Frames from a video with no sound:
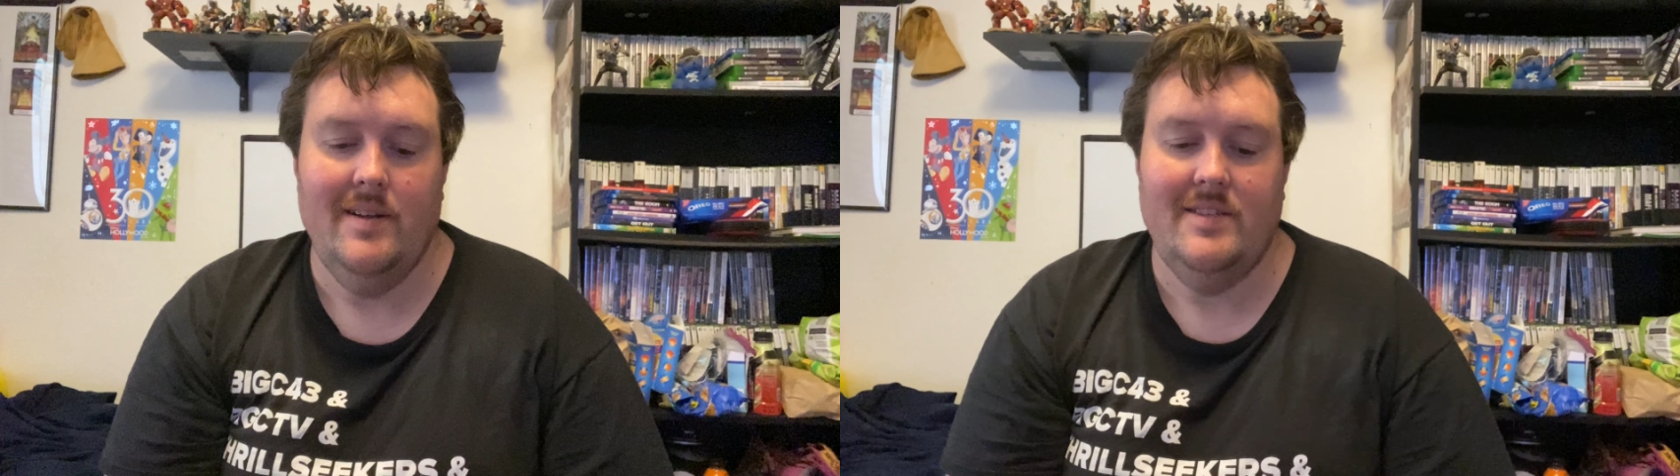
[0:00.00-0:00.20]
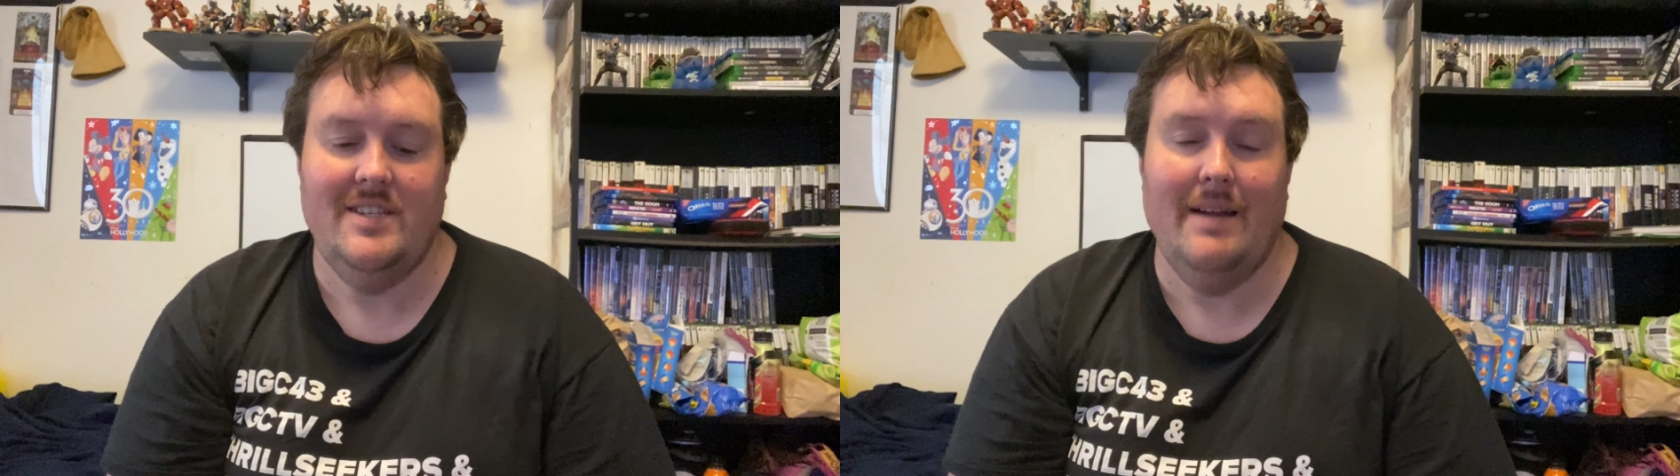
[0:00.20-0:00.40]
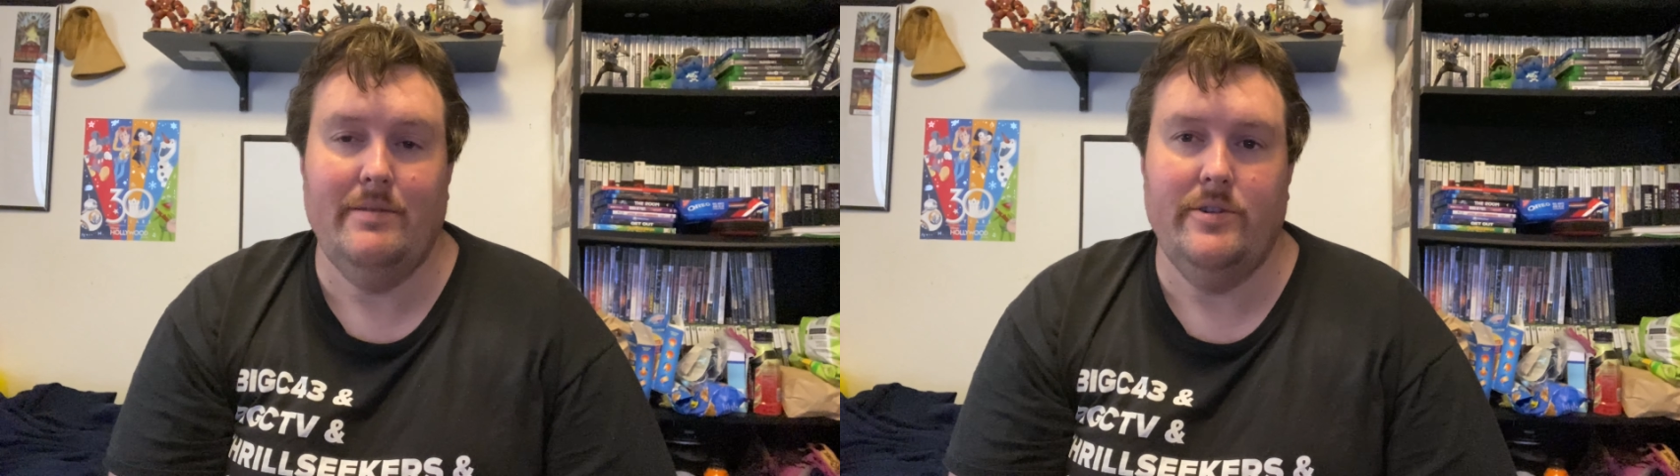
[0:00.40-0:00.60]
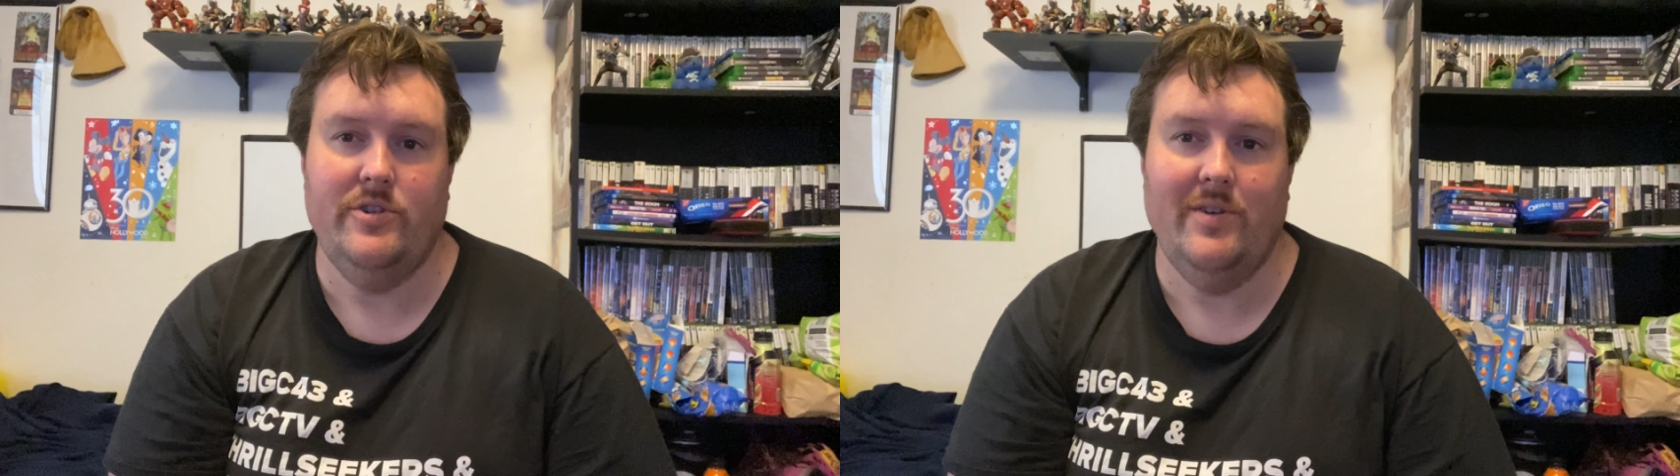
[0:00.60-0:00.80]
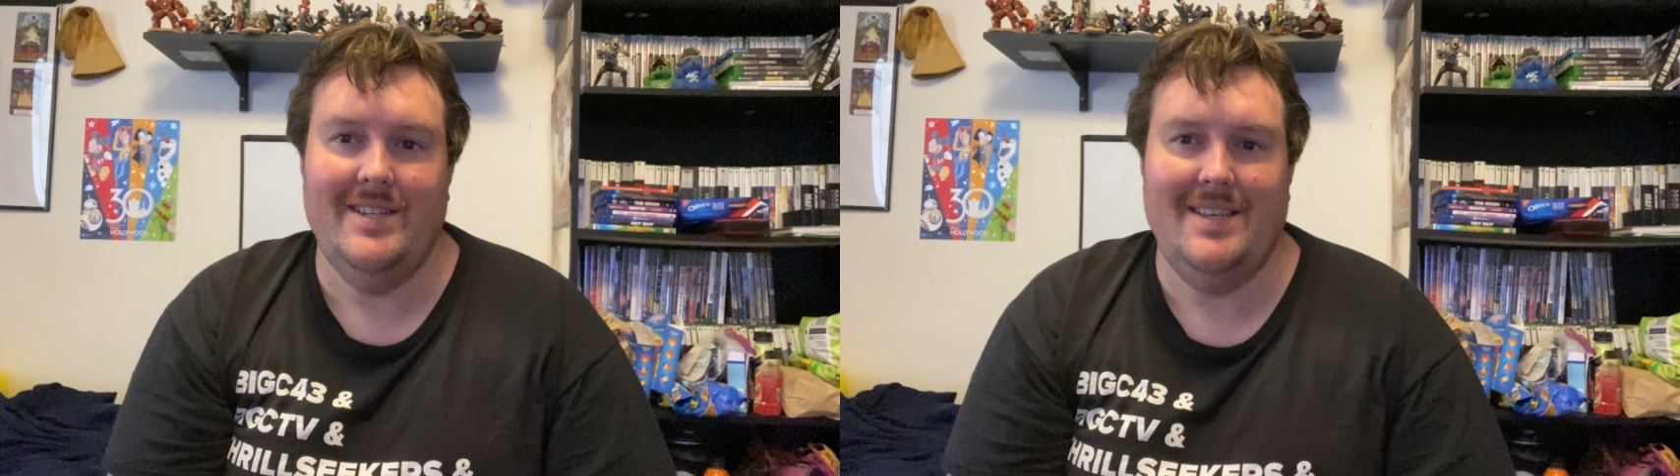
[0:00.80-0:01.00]
It's time to
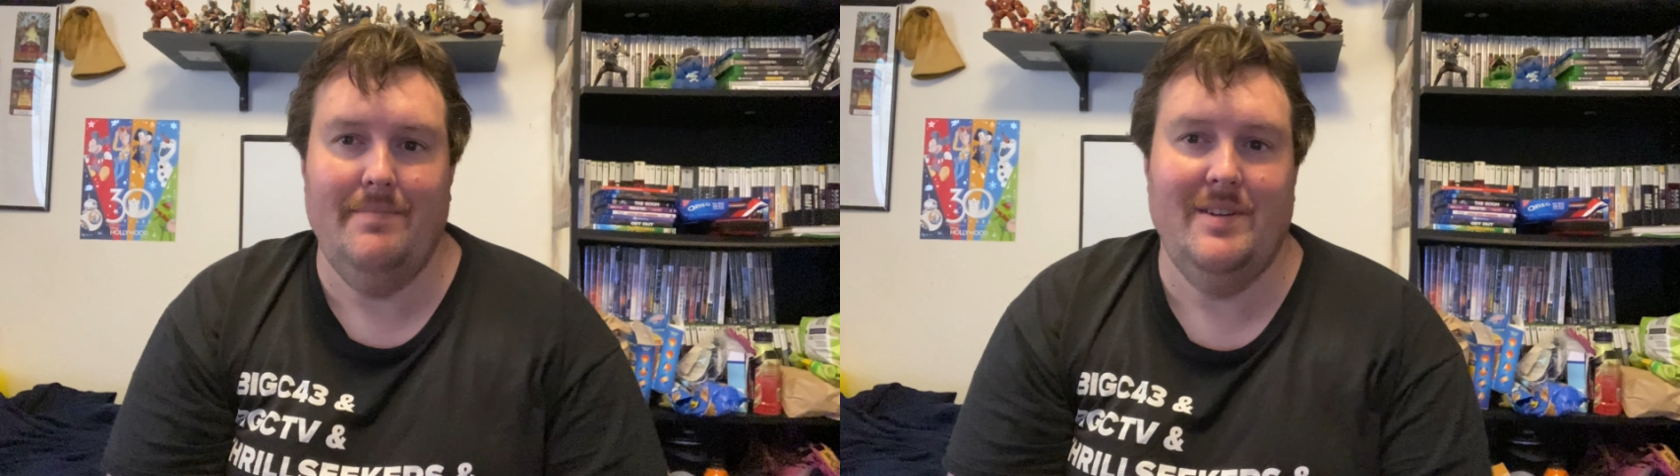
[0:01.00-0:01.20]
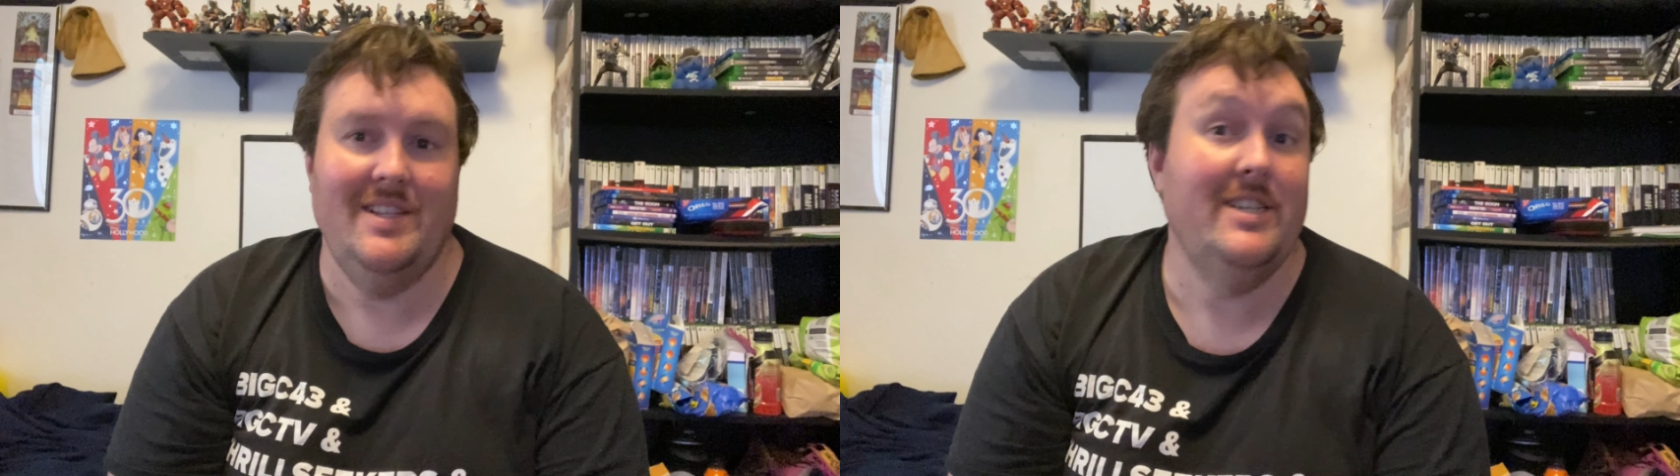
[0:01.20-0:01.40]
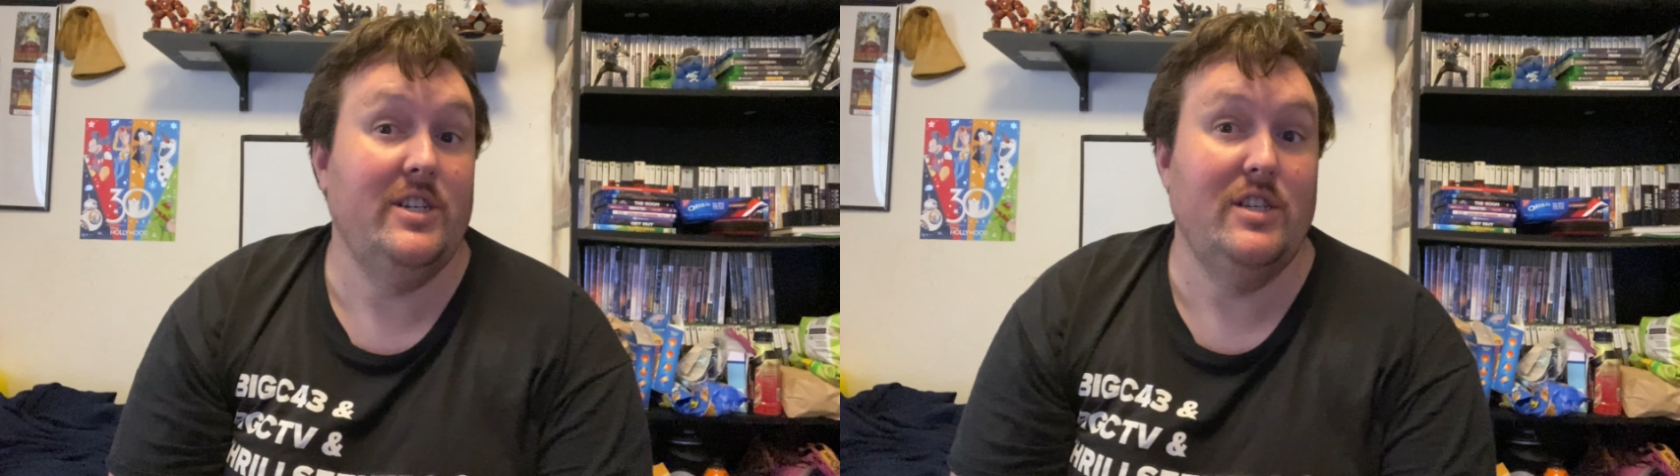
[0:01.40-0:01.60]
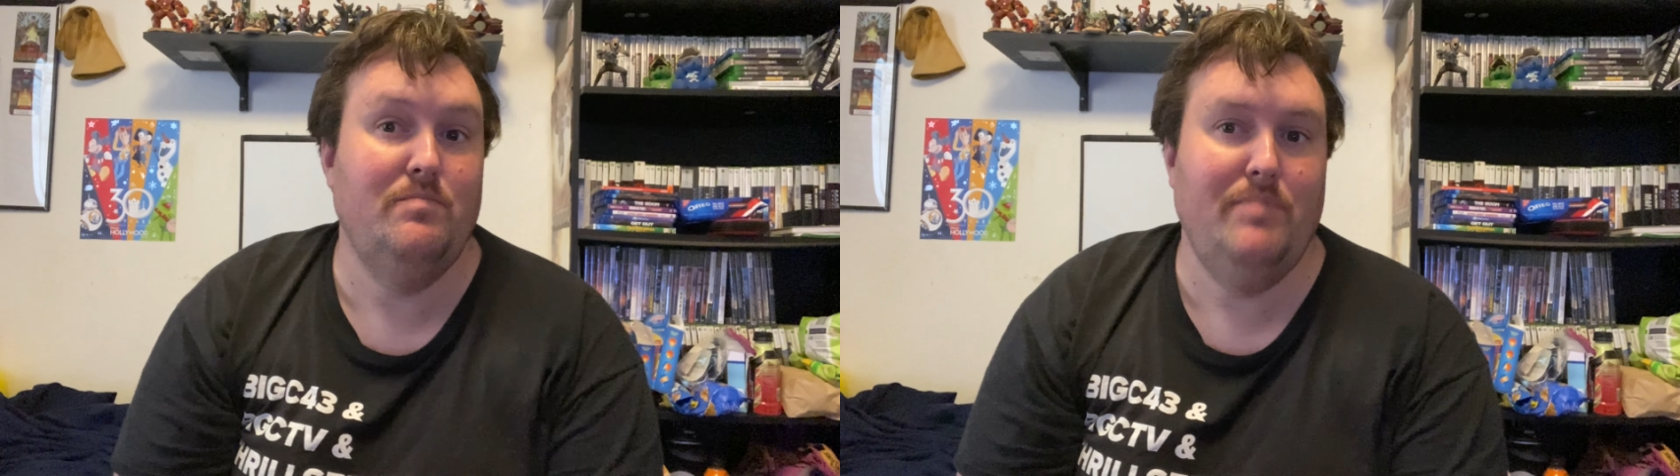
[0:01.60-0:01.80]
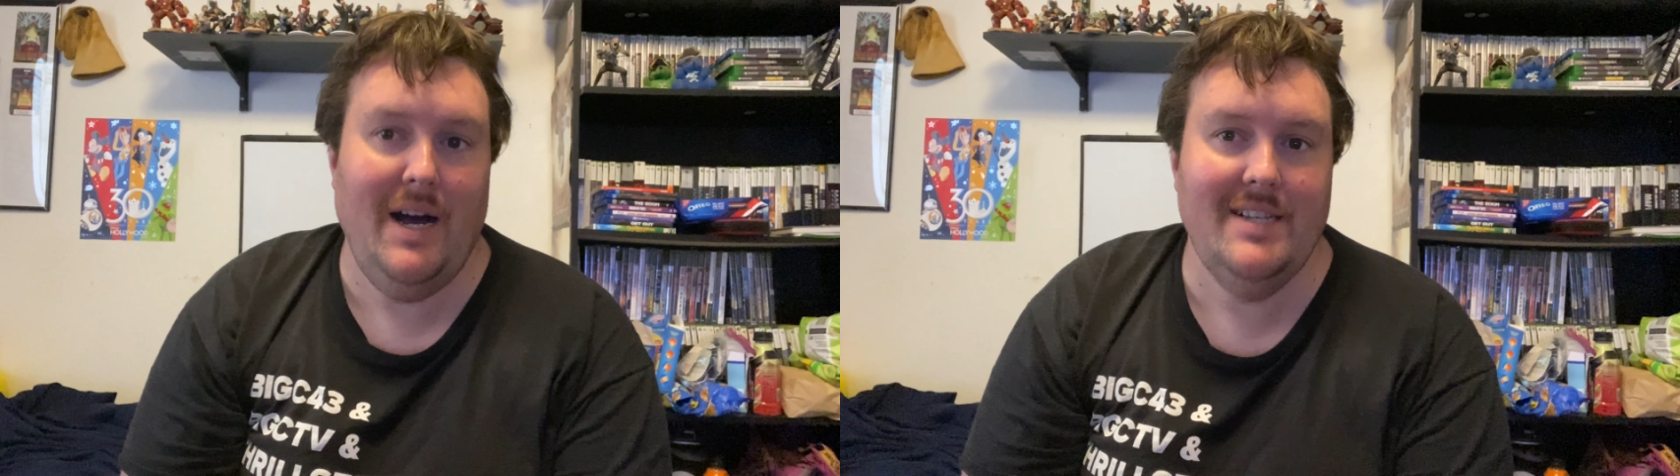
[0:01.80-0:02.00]
enjoy some delicious
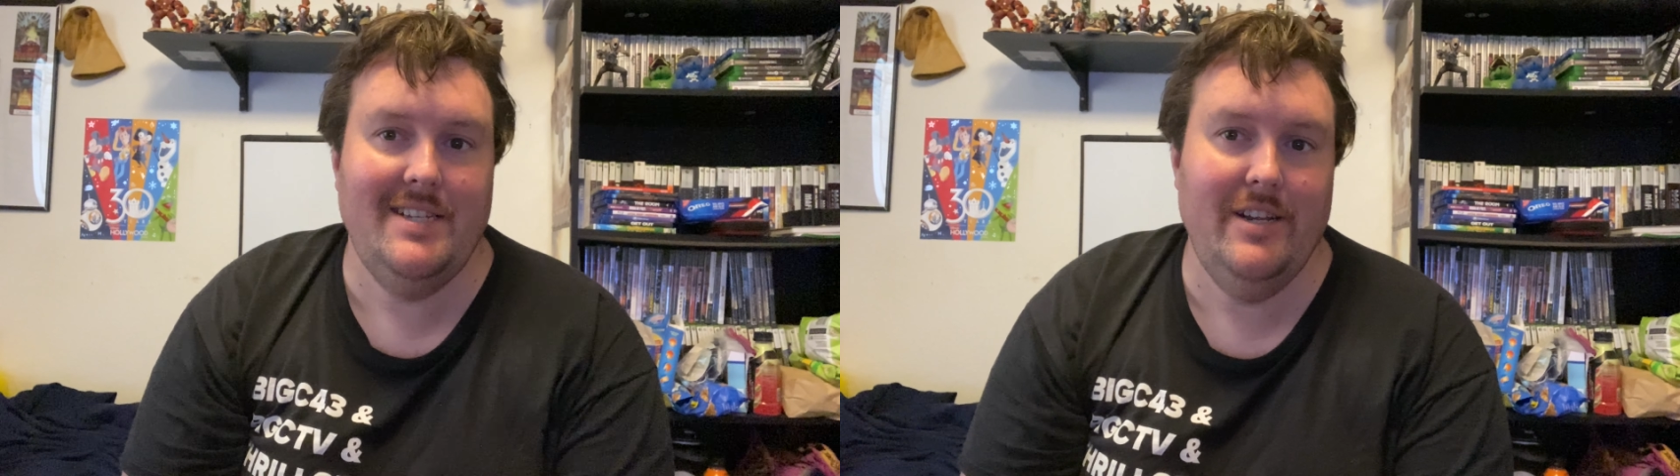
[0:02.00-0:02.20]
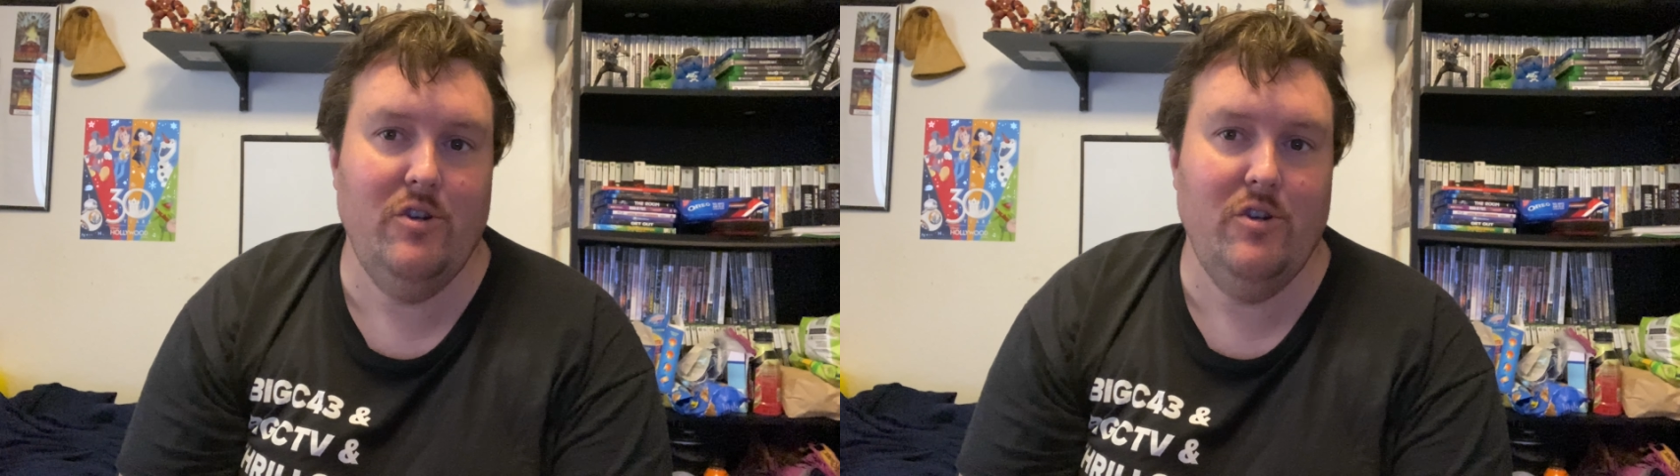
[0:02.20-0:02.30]
Boston